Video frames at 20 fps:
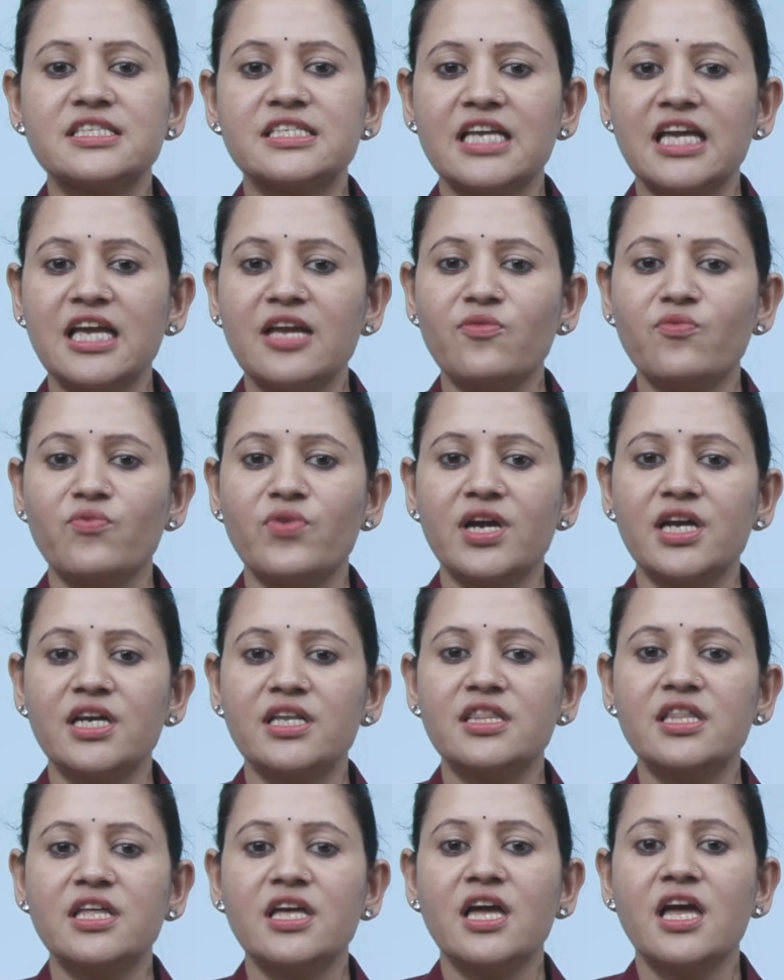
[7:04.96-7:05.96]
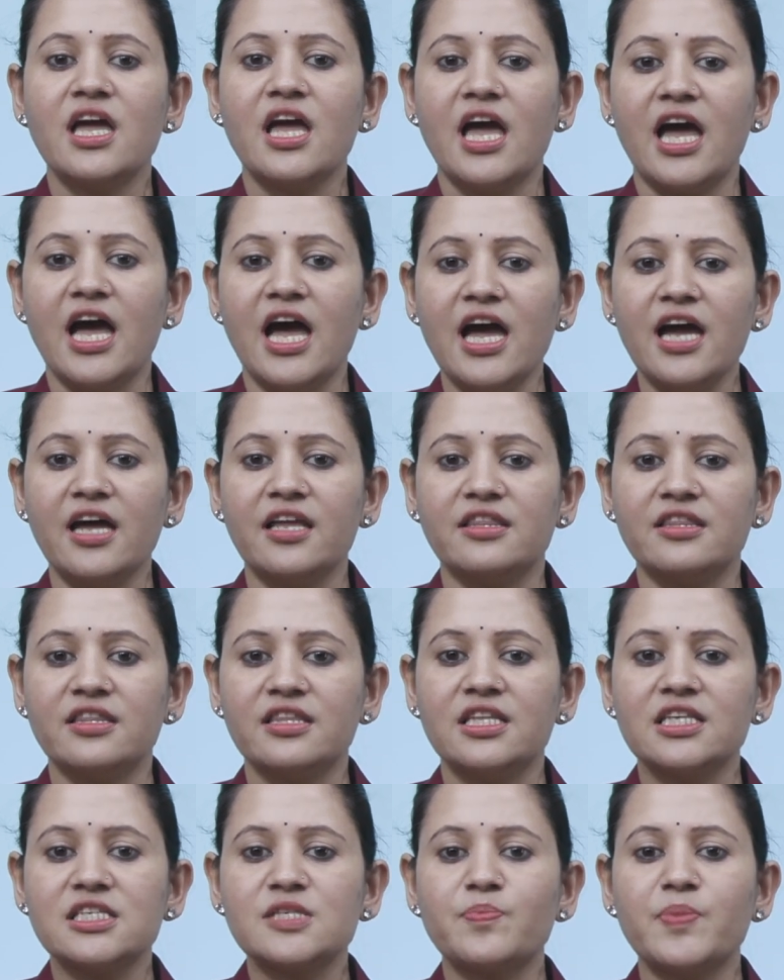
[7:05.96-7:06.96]
same width
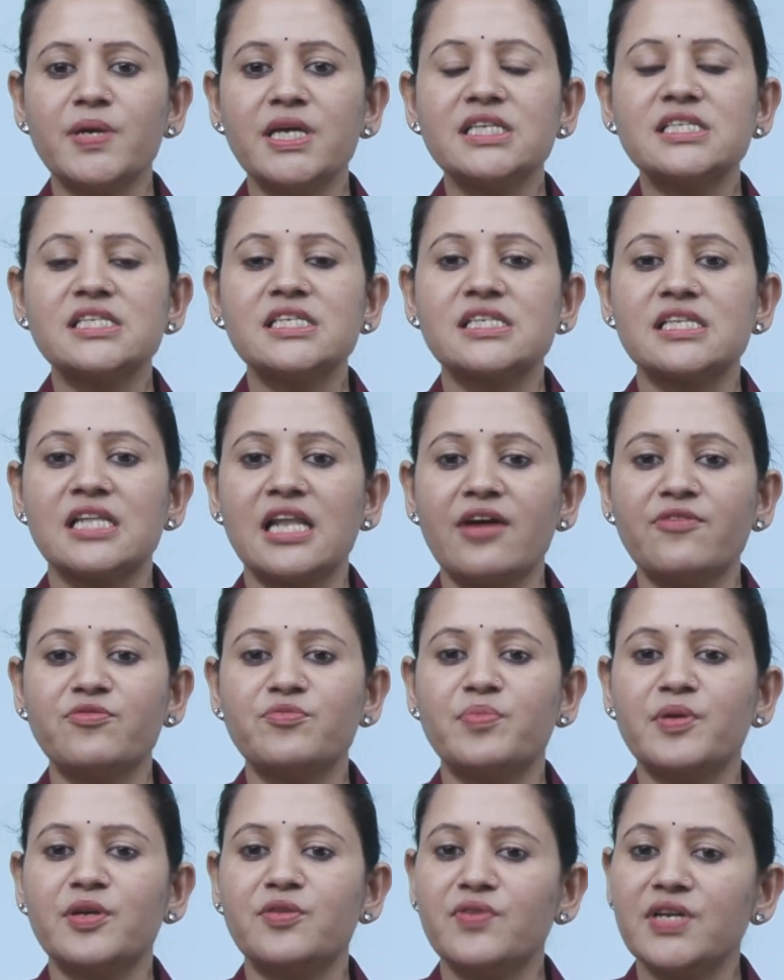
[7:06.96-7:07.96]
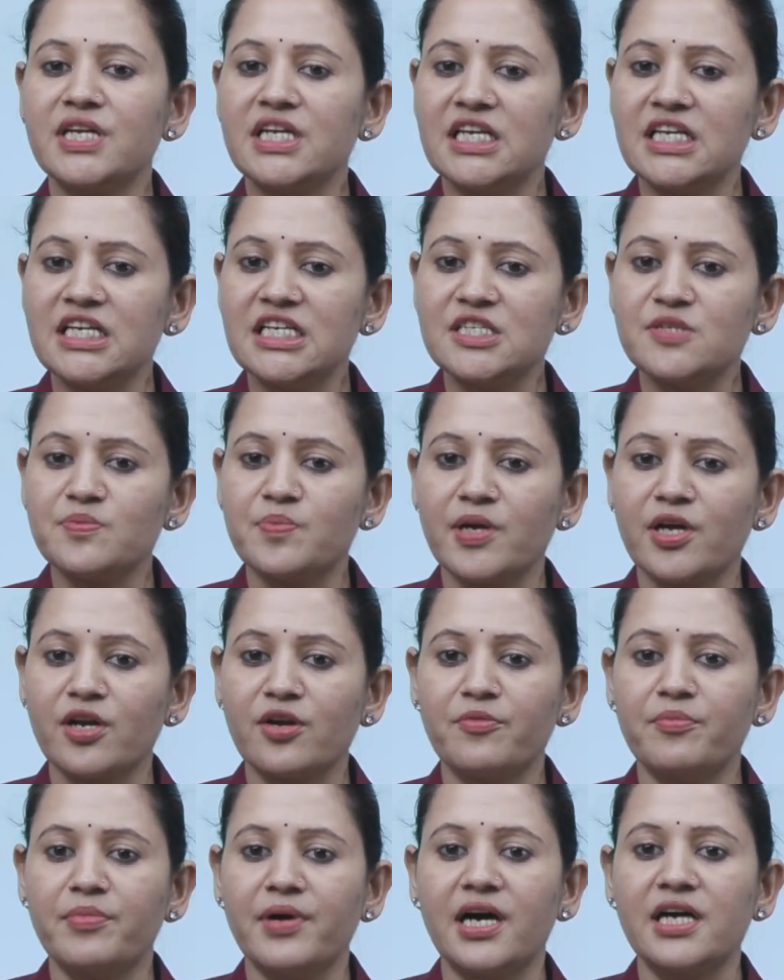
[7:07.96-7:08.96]
and the space is left between each pair
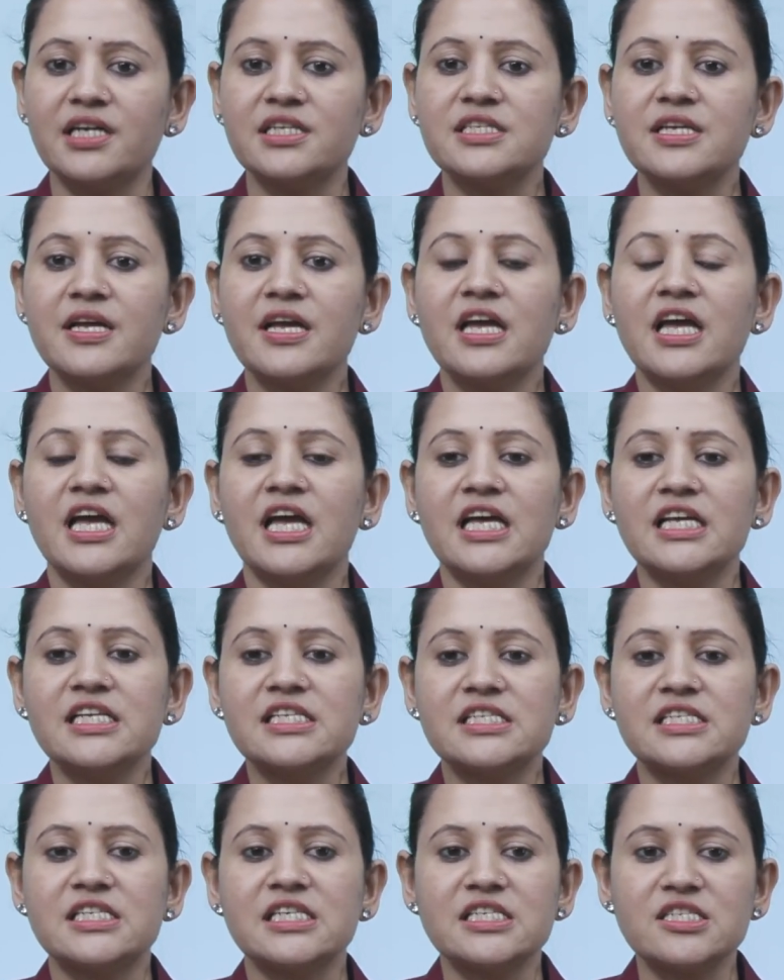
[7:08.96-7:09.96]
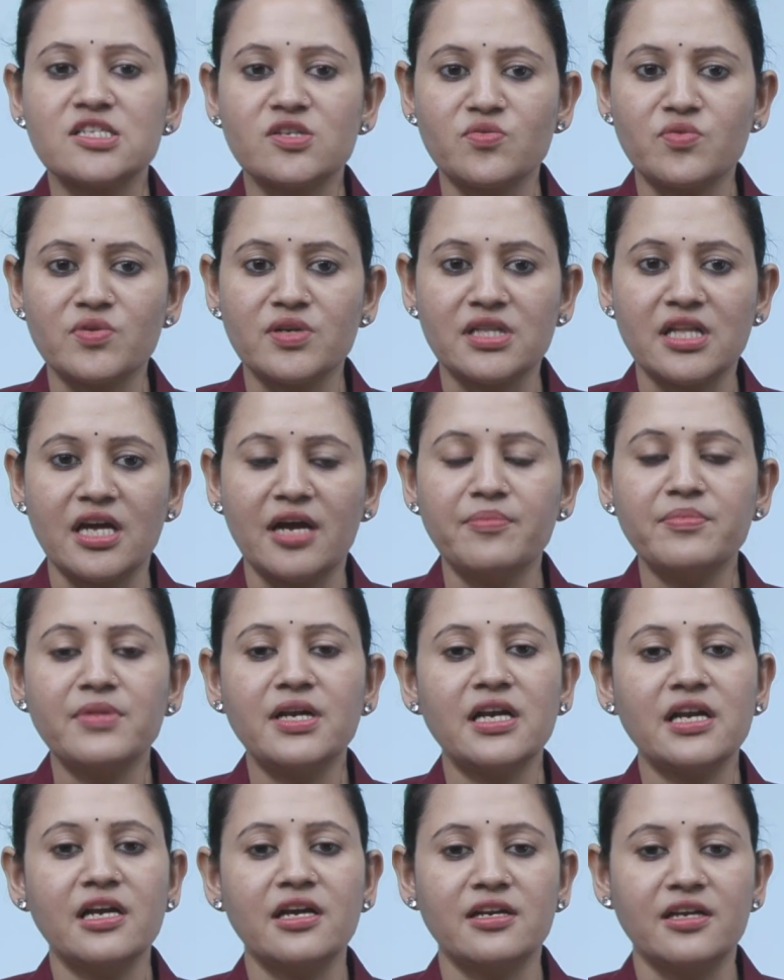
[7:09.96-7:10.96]
of bars is distinguish them
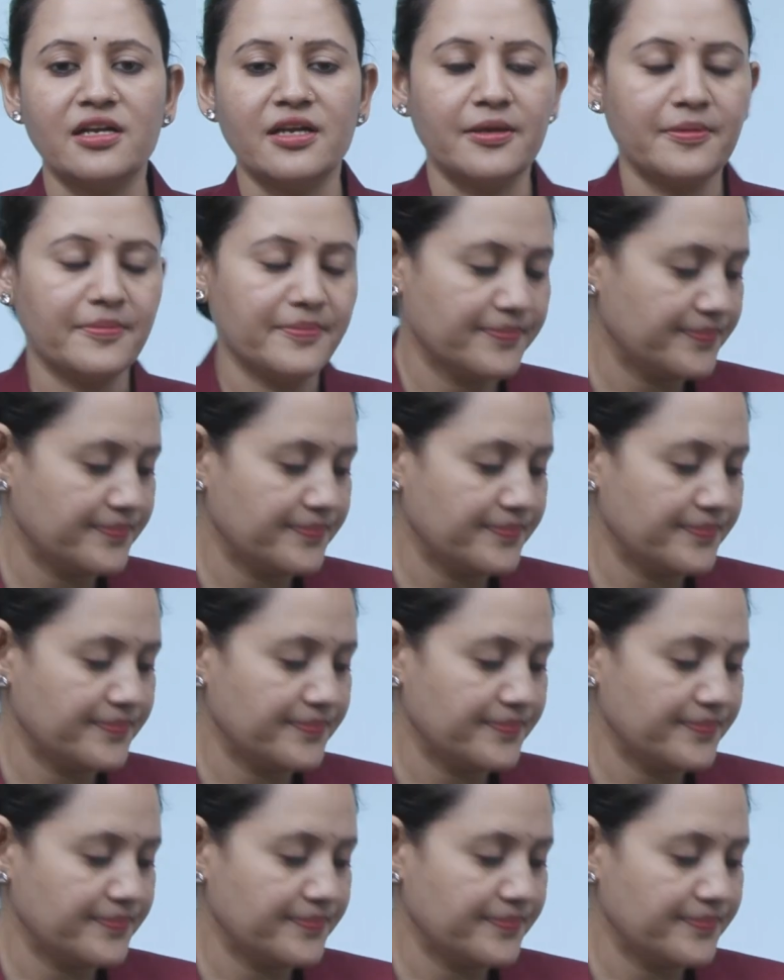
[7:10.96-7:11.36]
clearly.